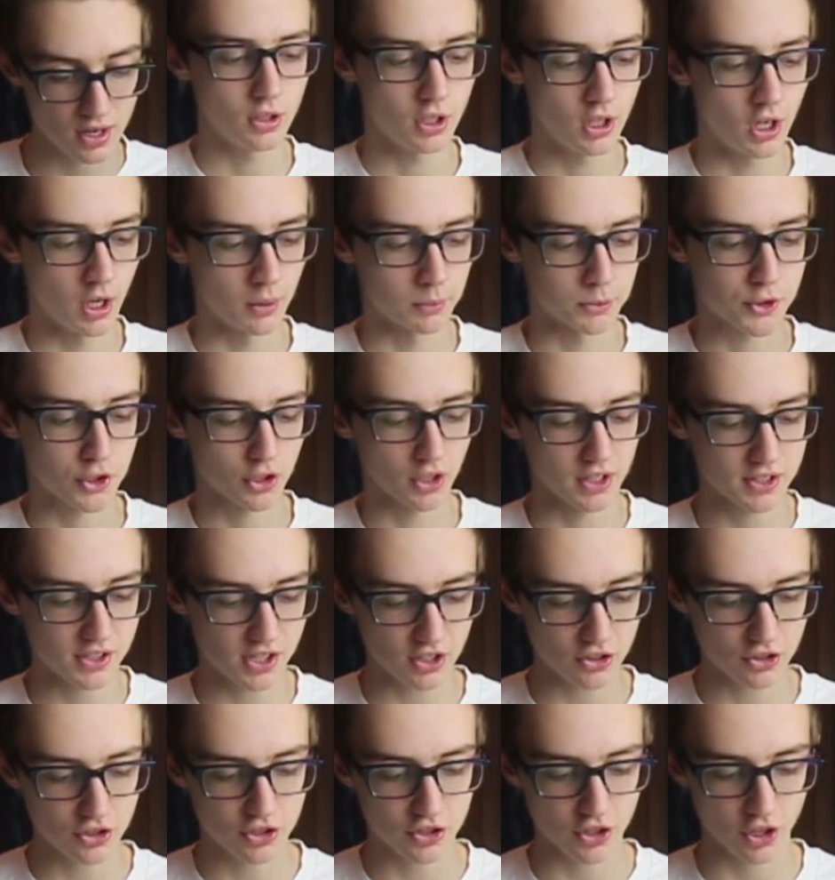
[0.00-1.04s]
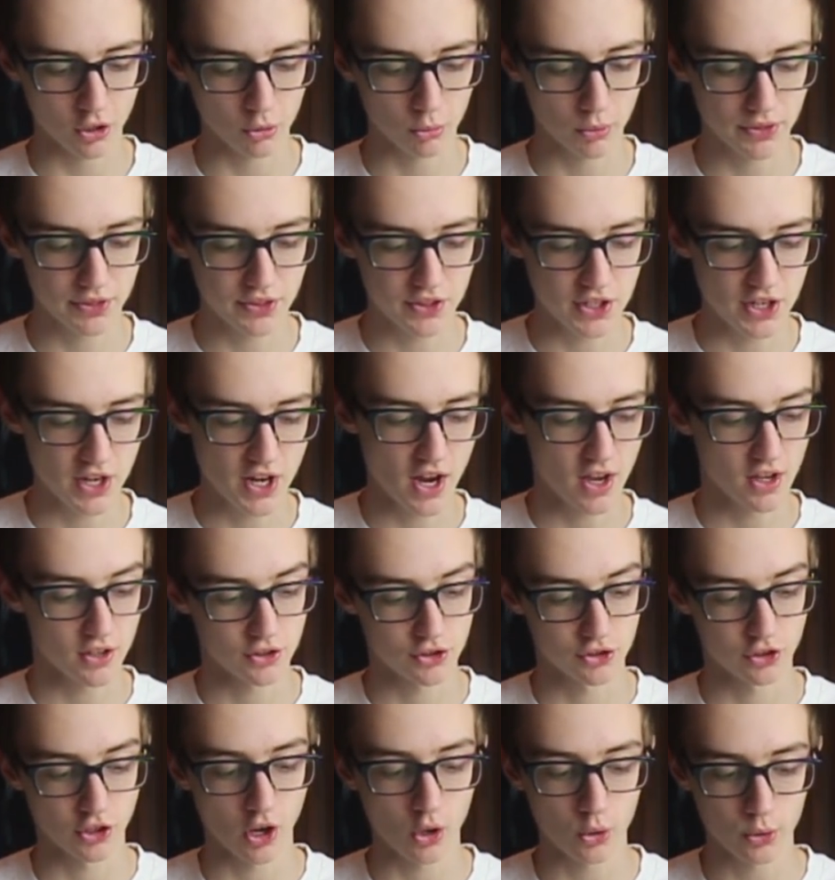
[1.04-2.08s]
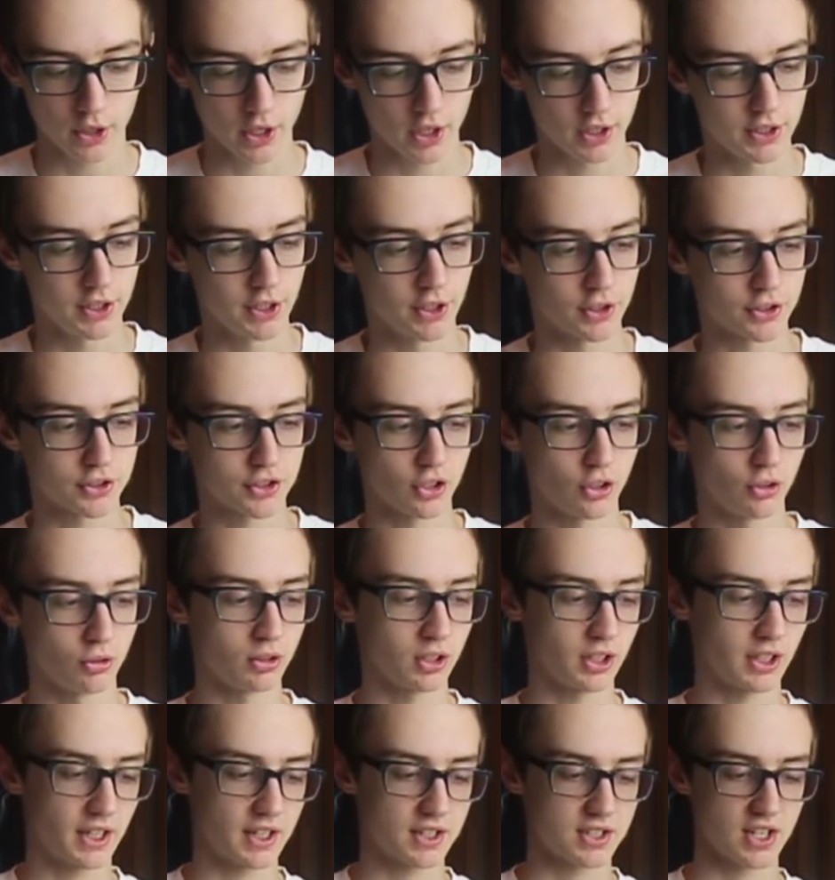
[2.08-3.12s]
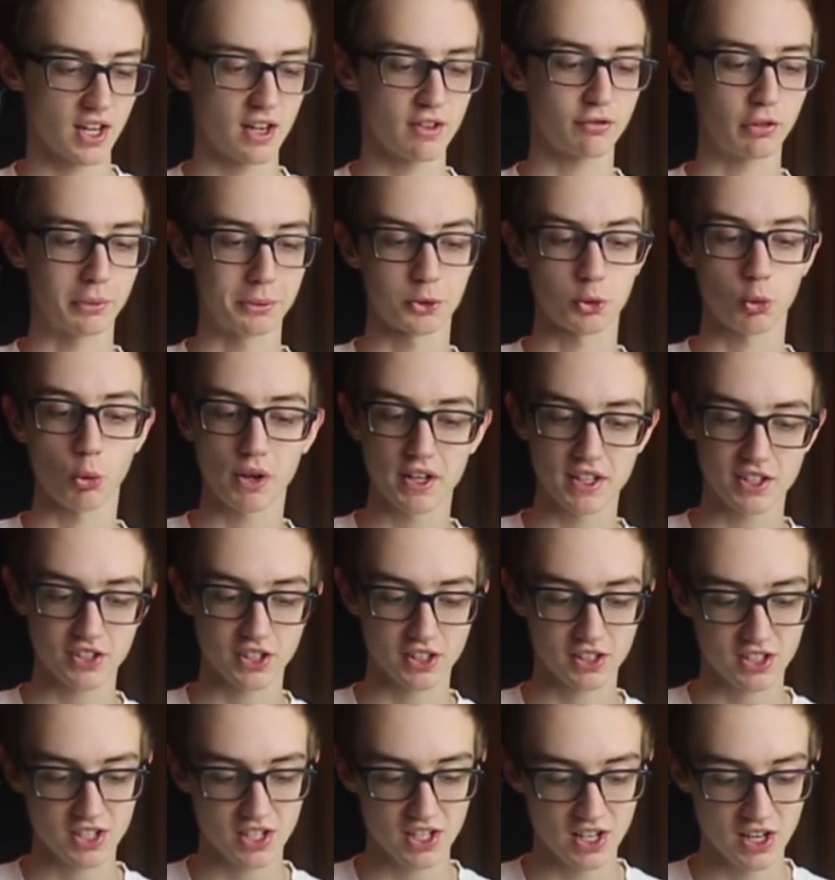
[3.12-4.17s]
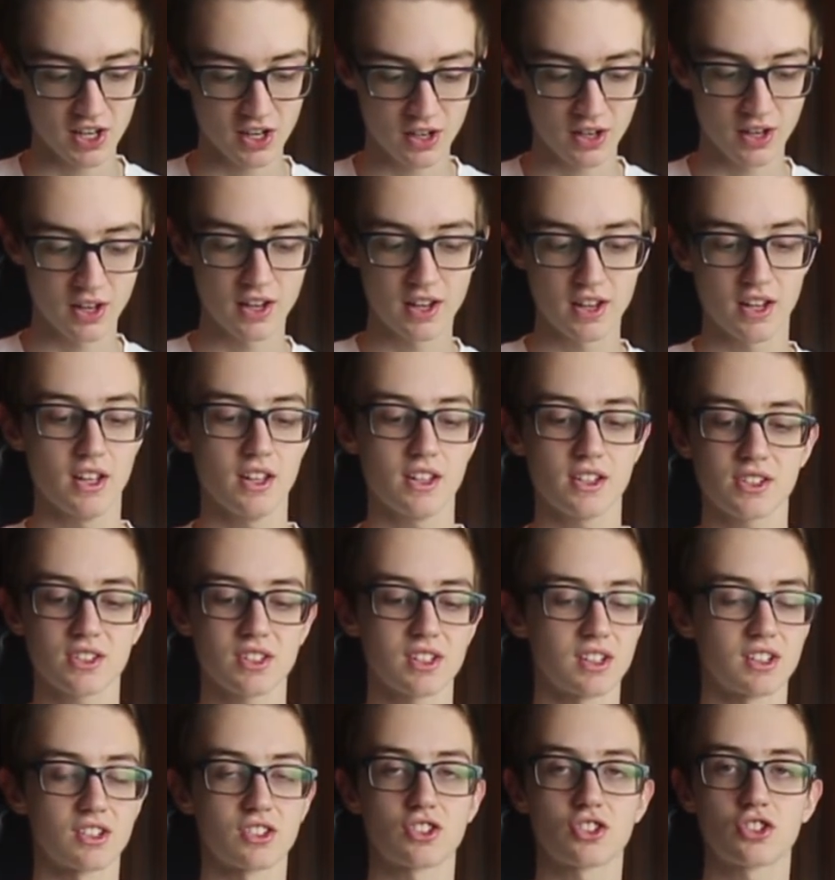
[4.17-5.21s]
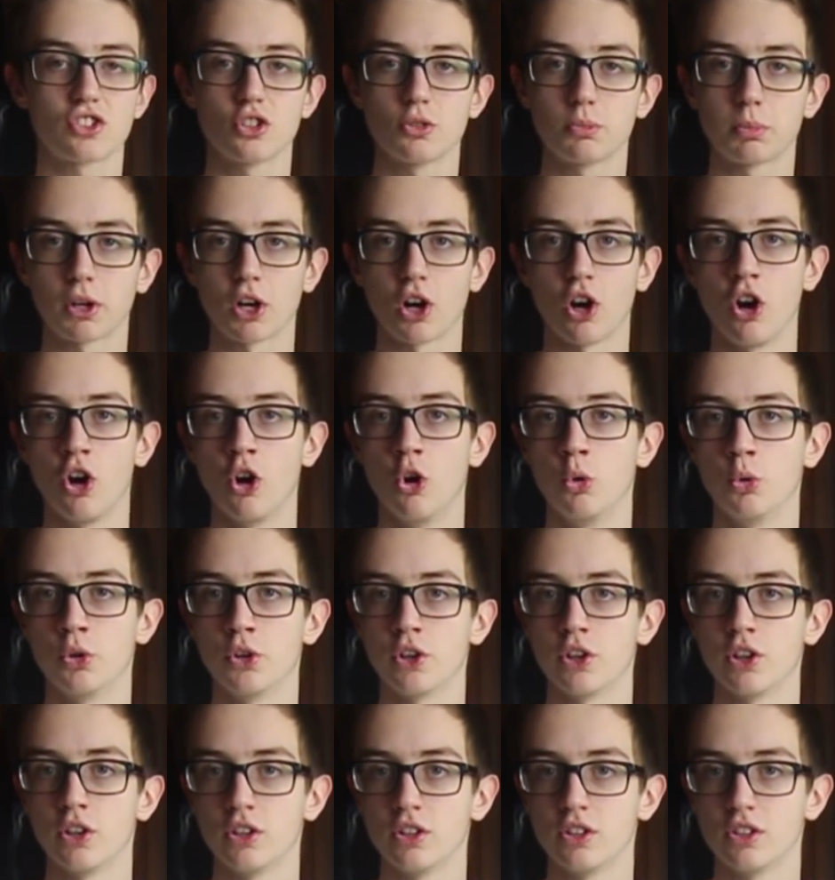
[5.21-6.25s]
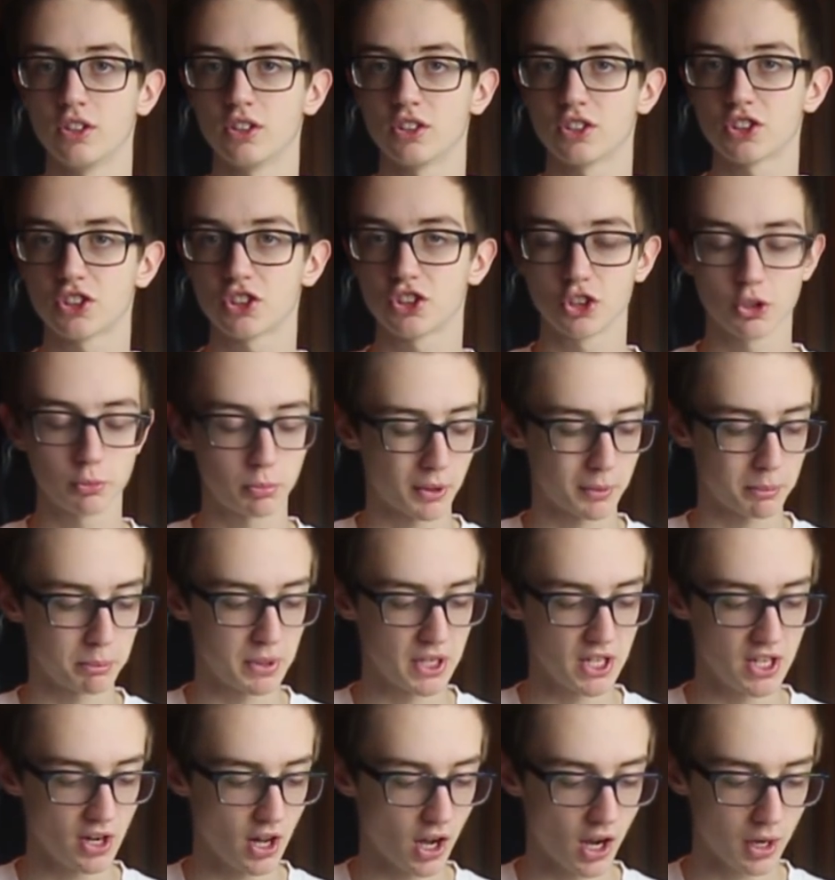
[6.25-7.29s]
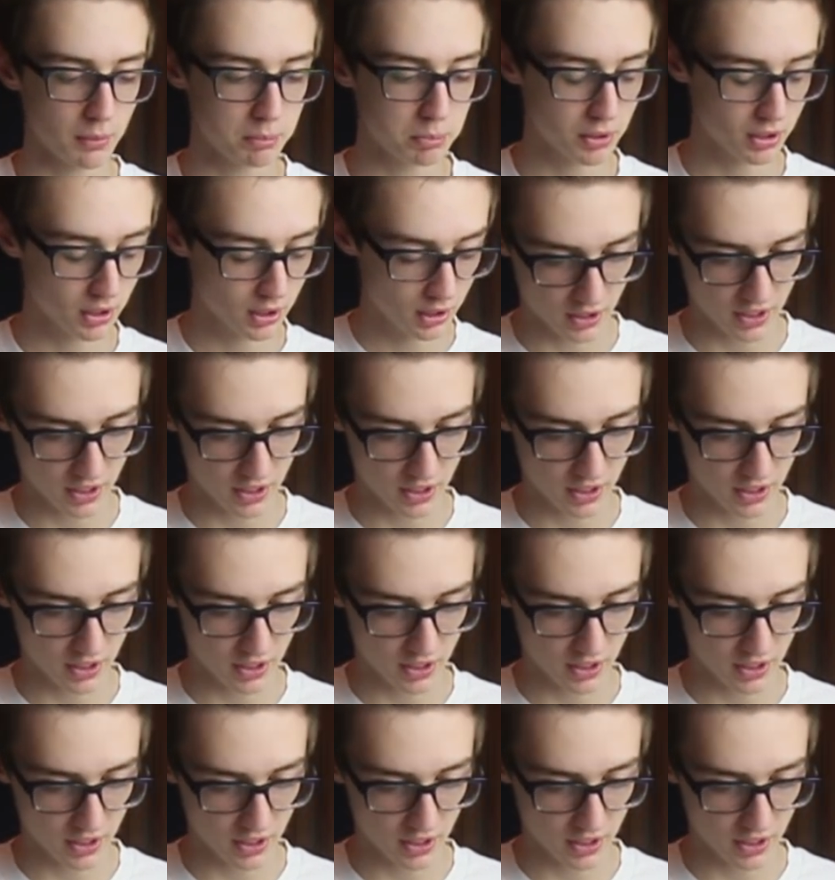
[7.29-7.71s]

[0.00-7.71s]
Um, so let's actually start with the Zona here. So like I said, from 2016, this thing is super honed, super beat up.